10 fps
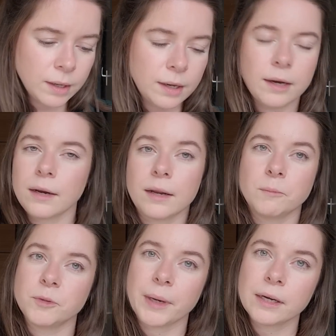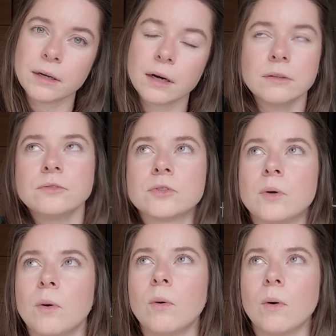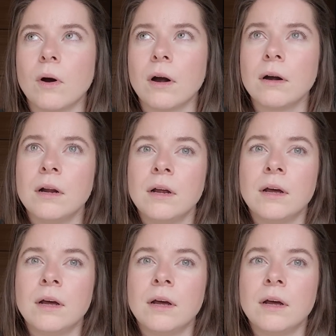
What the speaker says: and an empty bank account, or